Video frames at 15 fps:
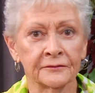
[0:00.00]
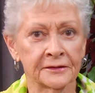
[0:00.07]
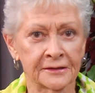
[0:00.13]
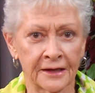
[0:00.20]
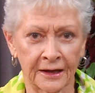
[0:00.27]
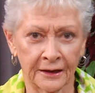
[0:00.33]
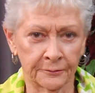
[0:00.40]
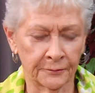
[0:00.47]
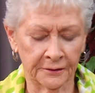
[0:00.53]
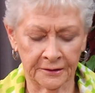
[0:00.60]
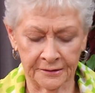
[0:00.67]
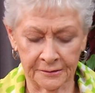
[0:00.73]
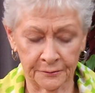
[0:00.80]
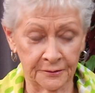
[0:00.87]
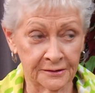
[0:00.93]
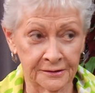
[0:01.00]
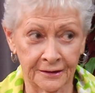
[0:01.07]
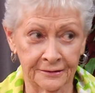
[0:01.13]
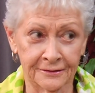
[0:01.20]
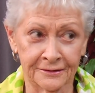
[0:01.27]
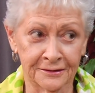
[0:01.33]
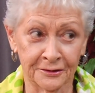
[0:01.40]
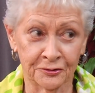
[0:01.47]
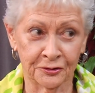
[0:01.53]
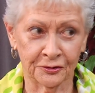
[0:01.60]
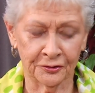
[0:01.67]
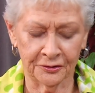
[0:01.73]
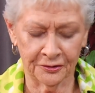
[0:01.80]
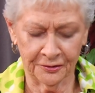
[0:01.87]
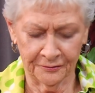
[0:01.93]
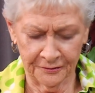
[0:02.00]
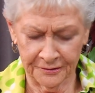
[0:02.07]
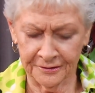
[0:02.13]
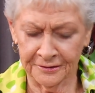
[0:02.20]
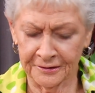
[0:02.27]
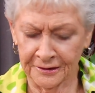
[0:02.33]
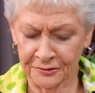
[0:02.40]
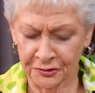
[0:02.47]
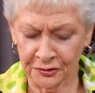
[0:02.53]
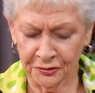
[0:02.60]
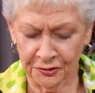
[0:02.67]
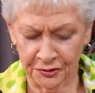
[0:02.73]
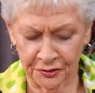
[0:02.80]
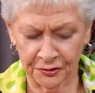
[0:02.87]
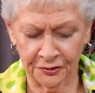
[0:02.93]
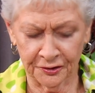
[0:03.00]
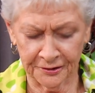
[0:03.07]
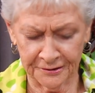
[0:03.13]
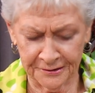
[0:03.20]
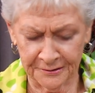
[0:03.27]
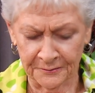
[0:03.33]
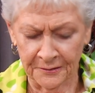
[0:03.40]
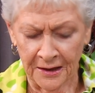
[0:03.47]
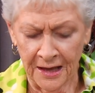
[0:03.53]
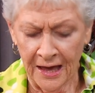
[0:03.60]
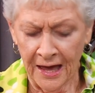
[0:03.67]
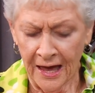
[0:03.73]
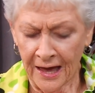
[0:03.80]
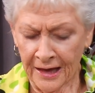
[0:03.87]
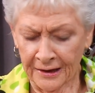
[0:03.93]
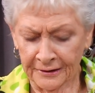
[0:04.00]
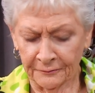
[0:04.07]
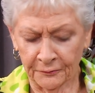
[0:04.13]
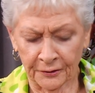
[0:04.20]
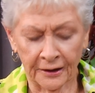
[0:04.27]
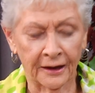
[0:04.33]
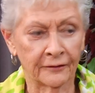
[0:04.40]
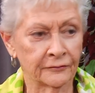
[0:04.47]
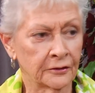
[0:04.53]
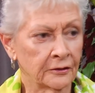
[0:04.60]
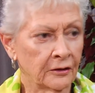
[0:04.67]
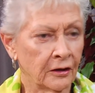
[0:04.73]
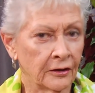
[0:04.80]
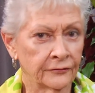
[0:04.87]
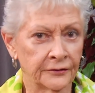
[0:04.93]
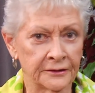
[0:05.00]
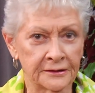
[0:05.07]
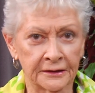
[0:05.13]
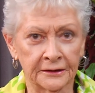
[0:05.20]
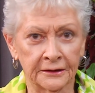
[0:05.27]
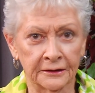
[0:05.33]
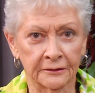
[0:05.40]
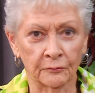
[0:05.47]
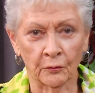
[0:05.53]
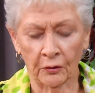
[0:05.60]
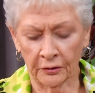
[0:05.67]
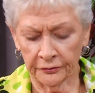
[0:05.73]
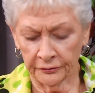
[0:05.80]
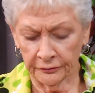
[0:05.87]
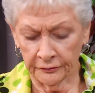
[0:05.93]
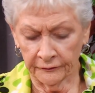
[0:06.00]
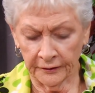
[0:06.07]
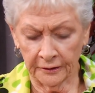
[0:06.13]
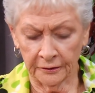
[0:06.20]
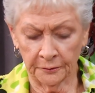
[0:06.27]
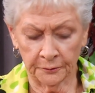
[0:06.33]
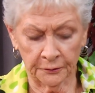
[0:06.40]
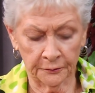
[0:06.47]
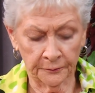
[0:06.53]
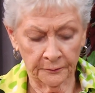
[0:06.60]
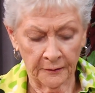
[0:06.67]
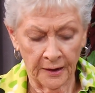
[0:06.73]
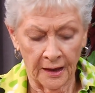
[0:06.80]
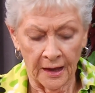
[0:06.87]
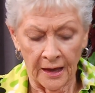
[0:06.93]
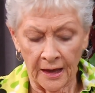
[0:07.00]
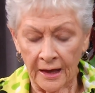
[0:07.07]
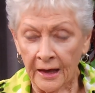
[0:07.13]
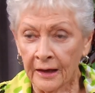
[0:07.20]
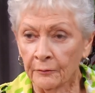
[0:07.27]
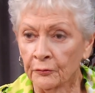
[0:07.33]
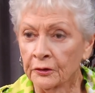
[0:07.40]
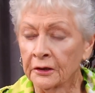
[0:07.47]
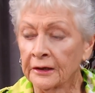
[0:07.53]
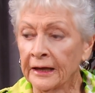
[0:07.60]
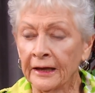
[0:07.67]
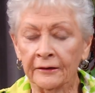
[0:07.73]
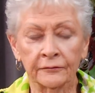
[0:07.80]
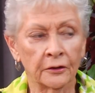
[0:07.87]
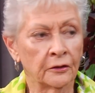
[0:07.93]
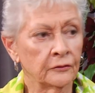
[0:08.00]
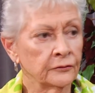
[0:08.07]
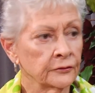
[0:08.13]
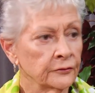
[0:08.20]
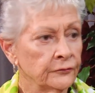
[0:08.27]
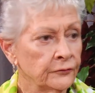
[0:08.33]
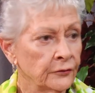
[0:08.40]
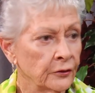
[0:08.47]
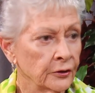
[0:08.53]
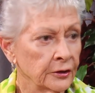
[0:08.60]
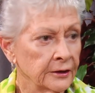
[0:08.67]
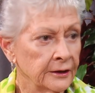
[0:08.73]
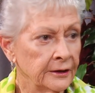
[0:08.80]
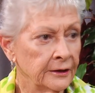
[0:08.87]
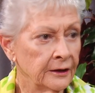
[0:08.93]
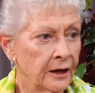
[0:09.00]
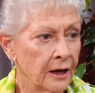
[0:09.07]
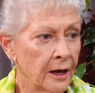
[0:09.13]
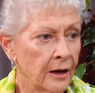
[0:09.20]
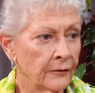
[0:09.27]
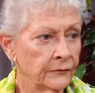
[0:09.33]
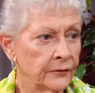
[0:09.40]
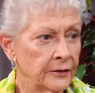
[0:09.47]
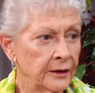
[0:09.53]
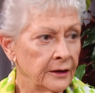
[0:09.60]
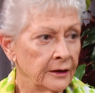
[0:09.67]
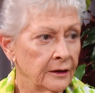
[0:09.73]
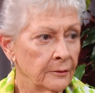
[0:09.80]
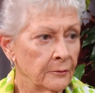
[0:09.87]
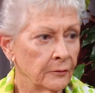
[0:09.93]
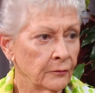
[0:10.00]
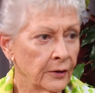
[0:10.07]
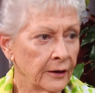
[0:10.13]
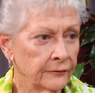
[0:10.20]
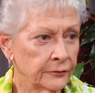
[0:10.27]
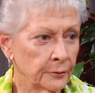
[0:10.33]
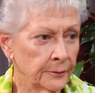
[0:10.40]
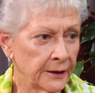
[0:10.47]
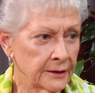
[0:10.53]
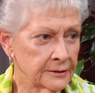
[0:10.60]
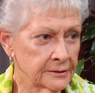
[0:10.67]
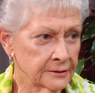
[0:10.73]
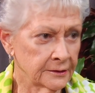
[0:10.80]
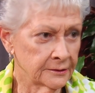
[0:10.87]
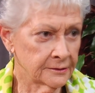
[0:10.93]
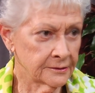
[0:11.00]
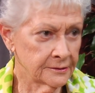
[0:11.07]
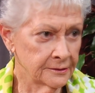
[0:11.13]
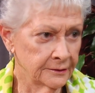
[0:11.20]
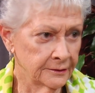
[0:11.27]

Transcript: that because we set such good cooks. And we'll have coffee, tea, and water available. And we're going to have over 40 of the raffle baskets.